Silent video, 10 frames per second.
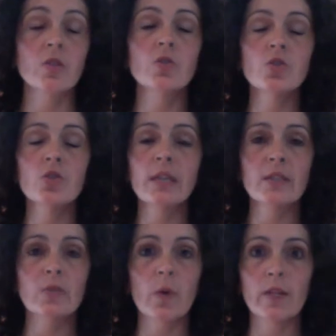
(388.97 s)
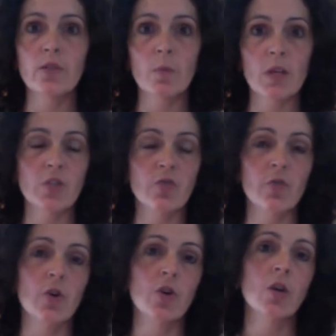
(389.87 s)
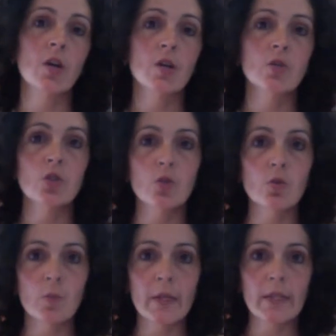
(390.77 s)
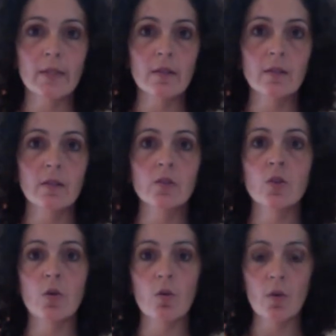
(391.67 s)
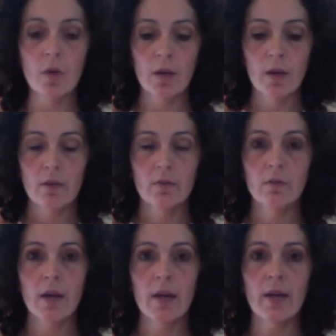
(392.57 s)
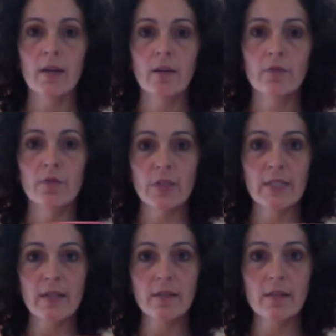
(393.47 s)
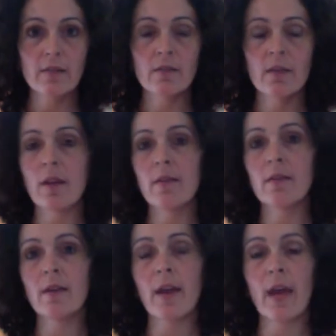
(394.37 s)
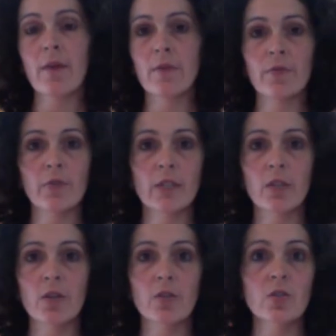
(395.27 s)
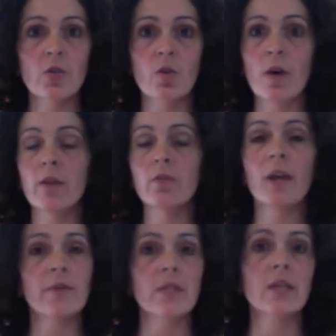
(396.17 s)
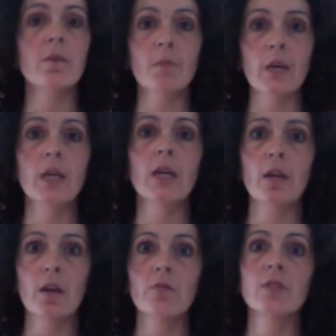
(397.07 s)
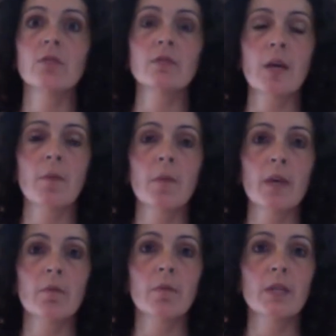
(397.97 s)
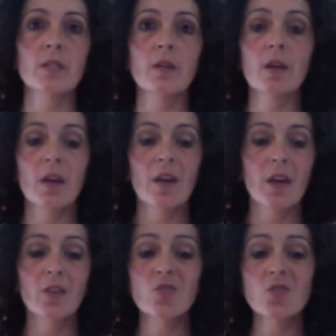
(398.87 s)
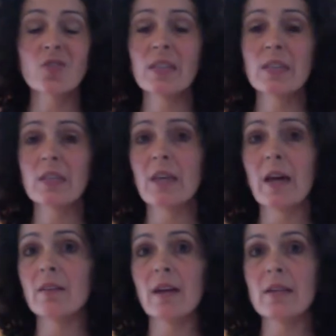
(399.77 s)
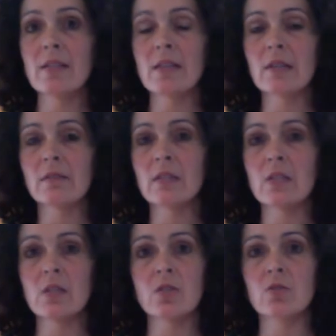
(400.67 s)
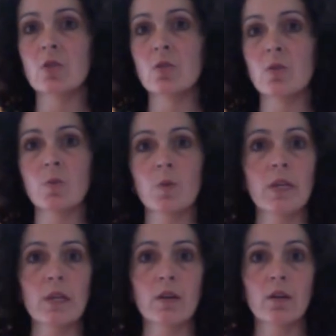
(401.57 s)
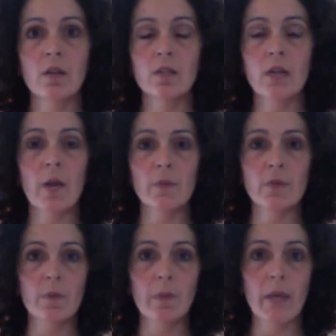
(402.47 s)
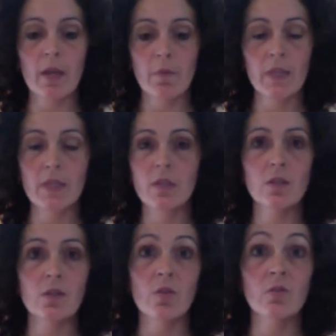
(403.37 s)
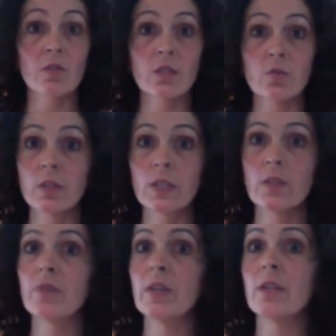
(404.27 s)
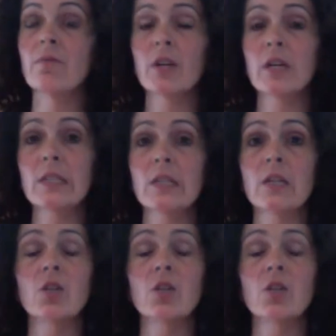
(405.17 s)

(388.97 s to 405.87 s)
So usually it's way too much for 2 pizzas, so I freeze it and I have it for later, so I don't have to keep making it every single time I'm making pizza. And usually that lasts at least 2 or 3 times of me making pizza, so it's really convenient, very easy.